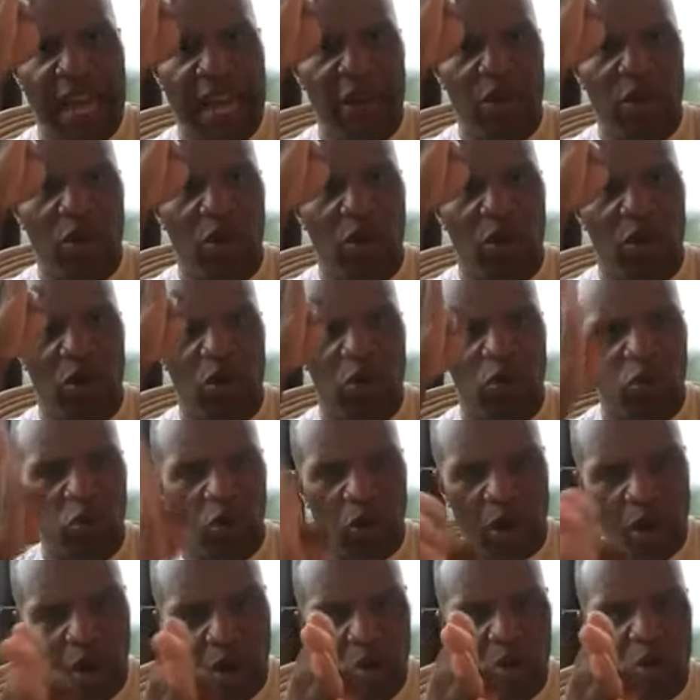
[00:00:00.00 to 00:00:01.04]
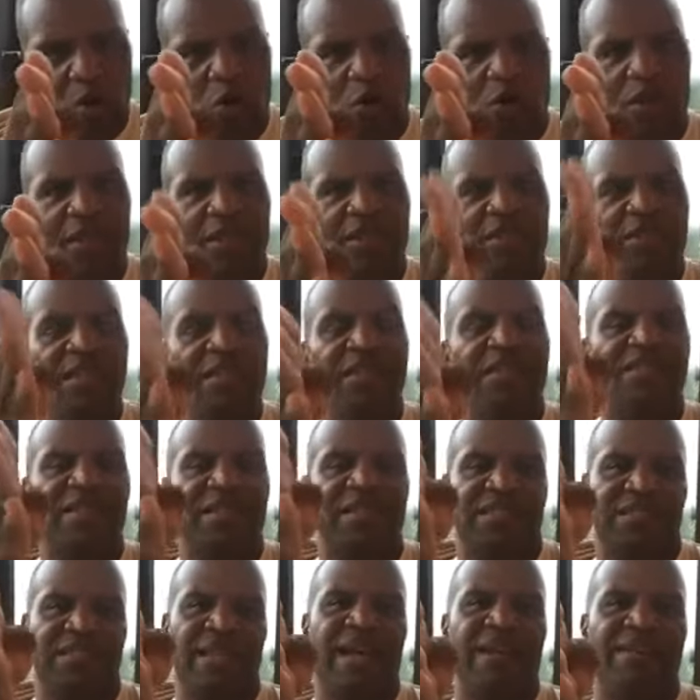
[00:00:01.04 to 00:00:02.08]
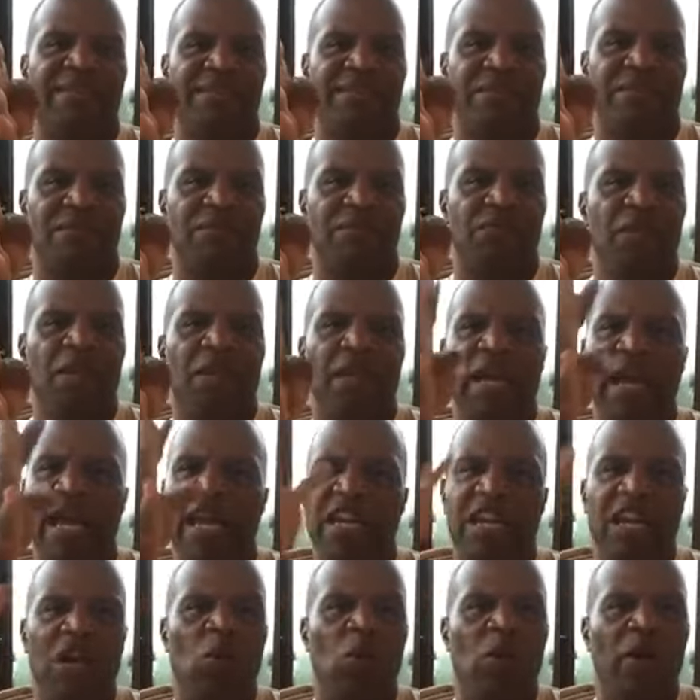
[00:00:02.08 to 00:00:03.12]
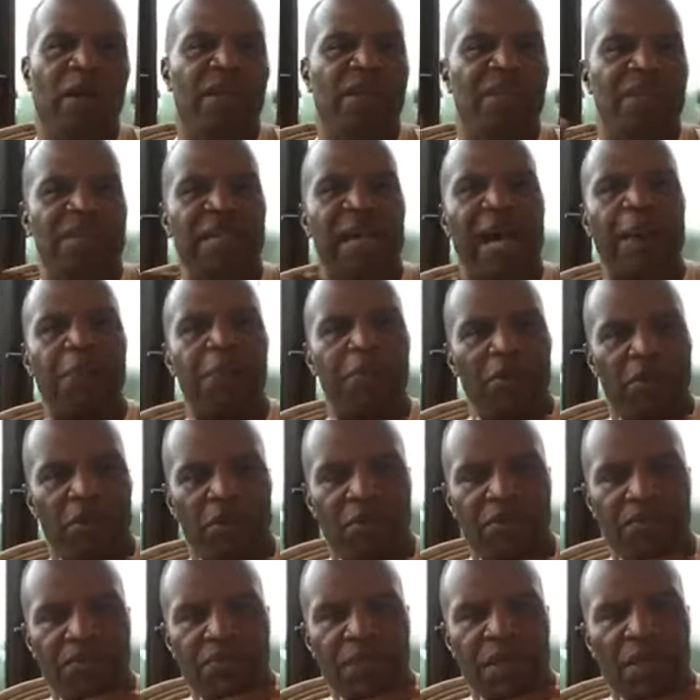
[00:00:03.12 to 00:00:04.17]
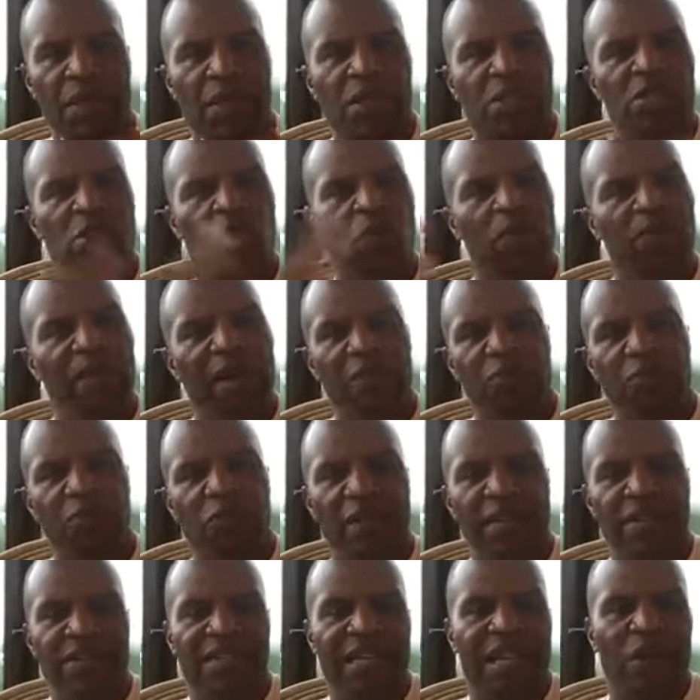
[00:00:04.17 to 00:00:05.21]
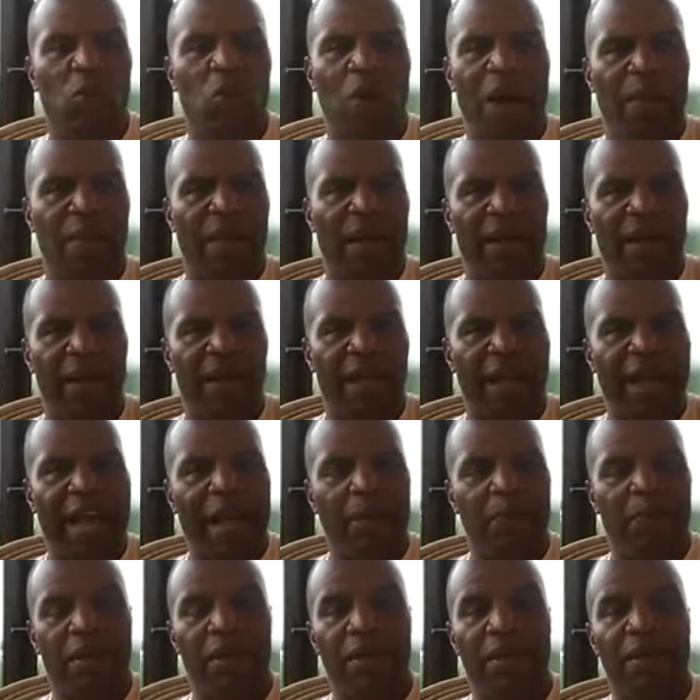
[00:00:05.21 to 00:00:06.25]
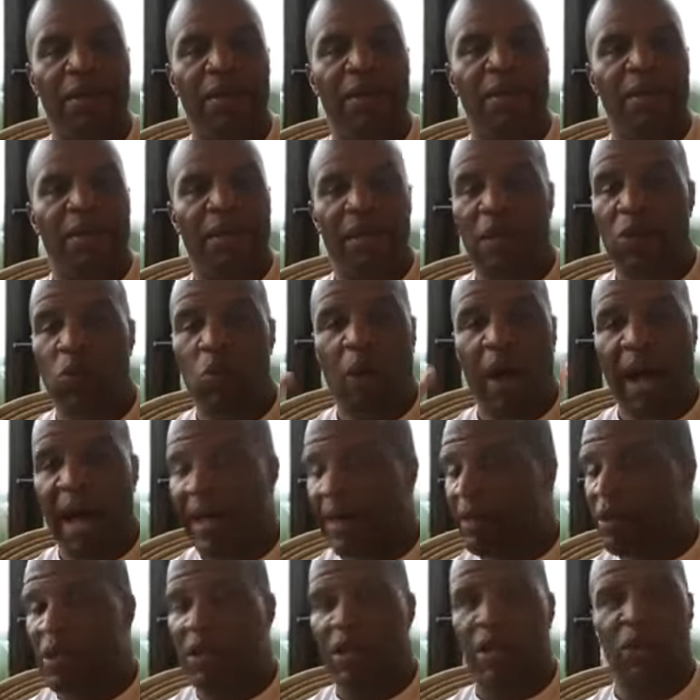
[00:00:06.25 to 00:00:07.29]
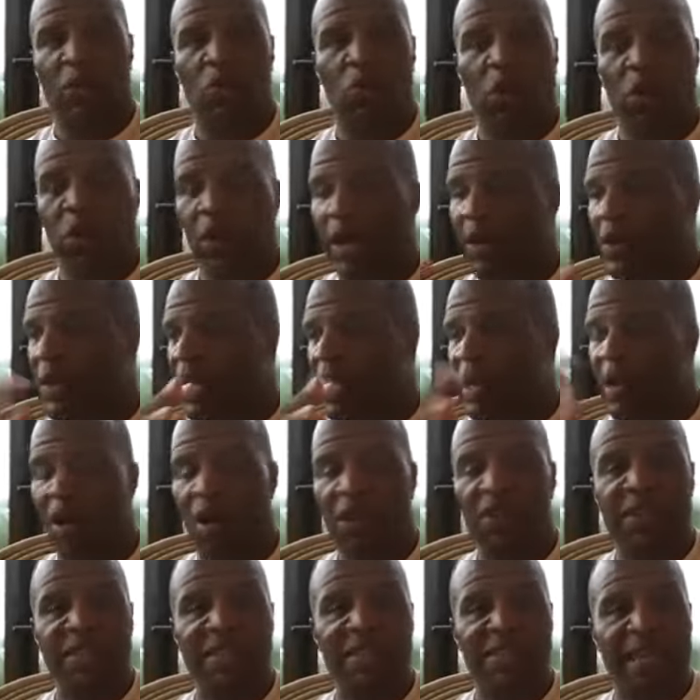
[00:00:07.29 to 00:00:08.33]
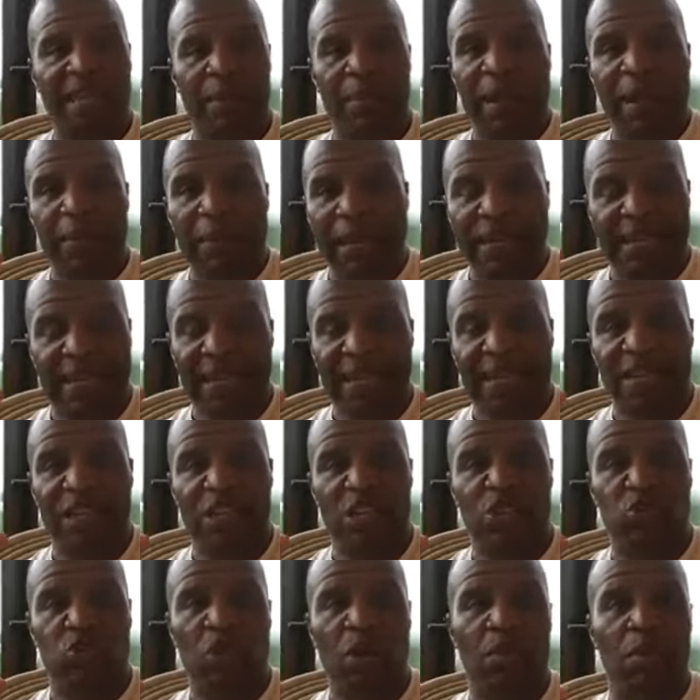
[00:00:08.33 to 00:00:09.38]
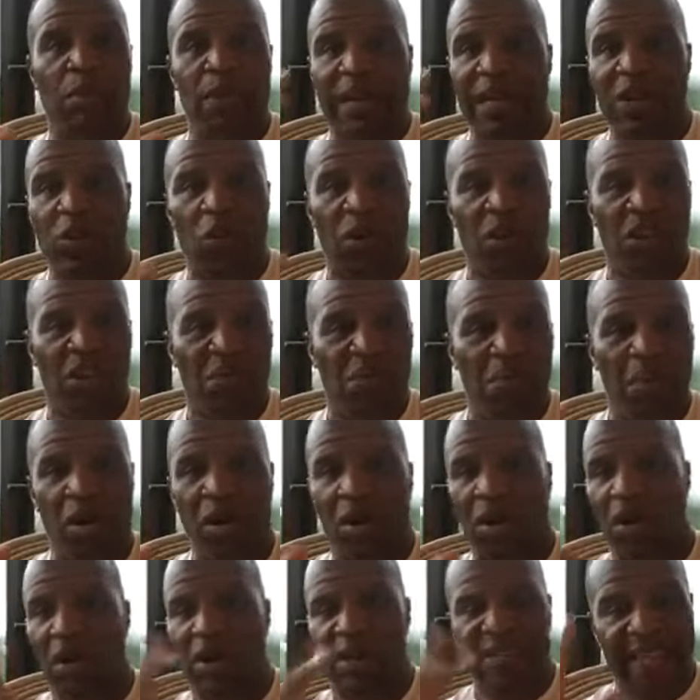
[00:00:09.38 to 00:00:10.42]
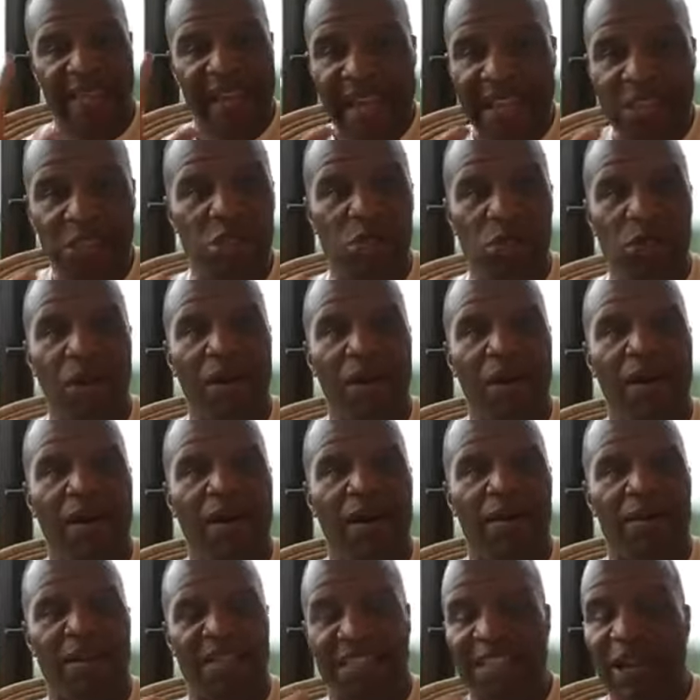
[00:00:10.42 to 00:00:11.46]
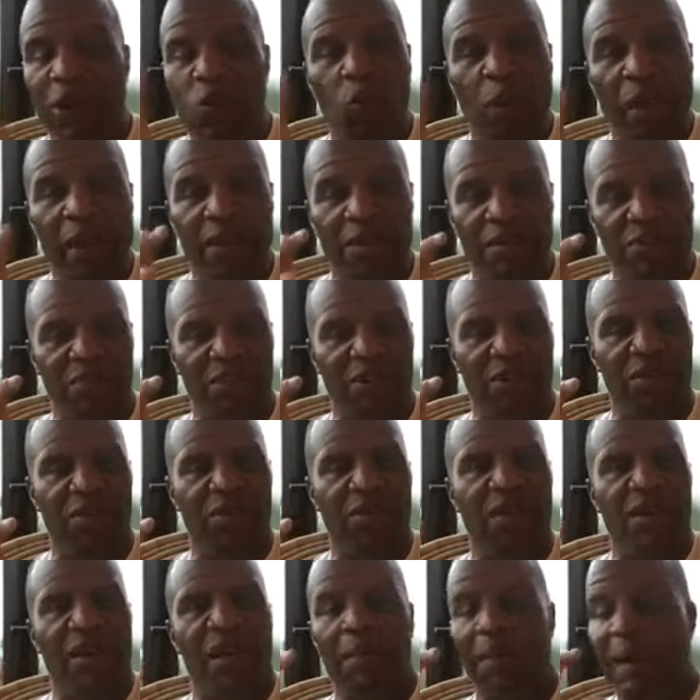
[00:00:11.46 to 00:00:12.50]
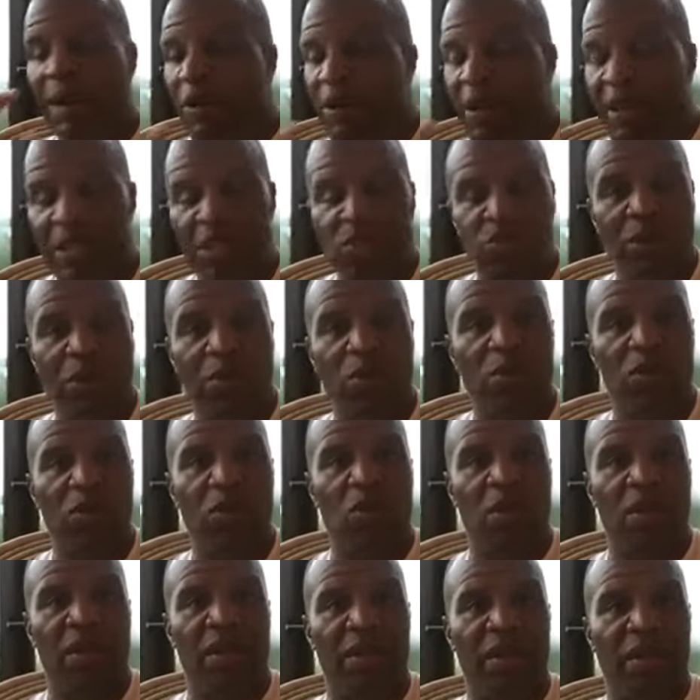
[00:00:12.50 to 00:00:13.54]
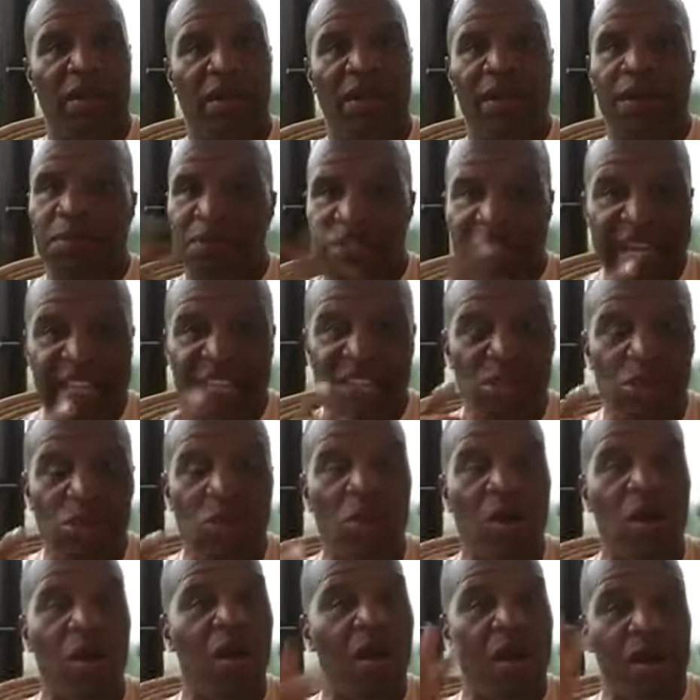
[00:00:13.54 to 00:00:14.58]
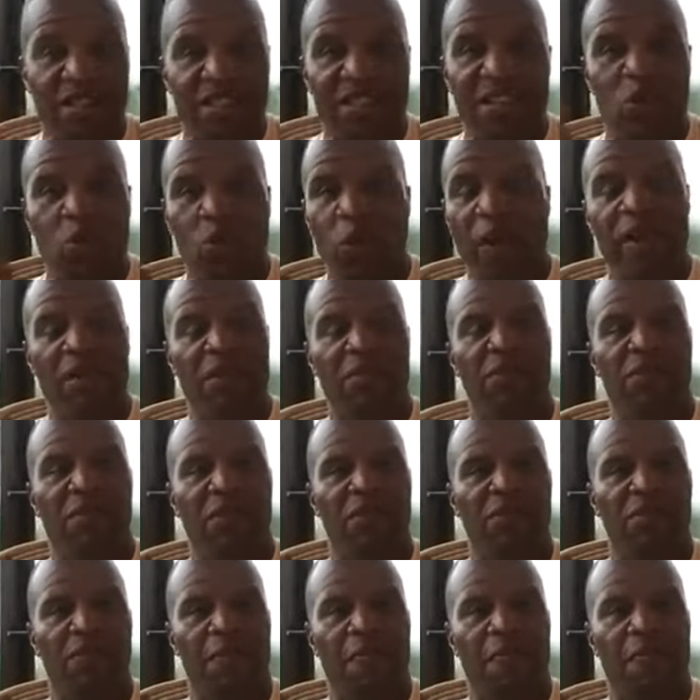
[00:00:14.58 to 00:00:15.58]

you're on a road to success. And no one can stop you. So when my friend said, Why am I unhappy? And why? And what? And, and are these? Am I about to get into trouble by going to the mall? Yes, you are, because they're waiting for you. Am I gonna get in trouble going to the clubs? Yes, you are, because they're waiting for you.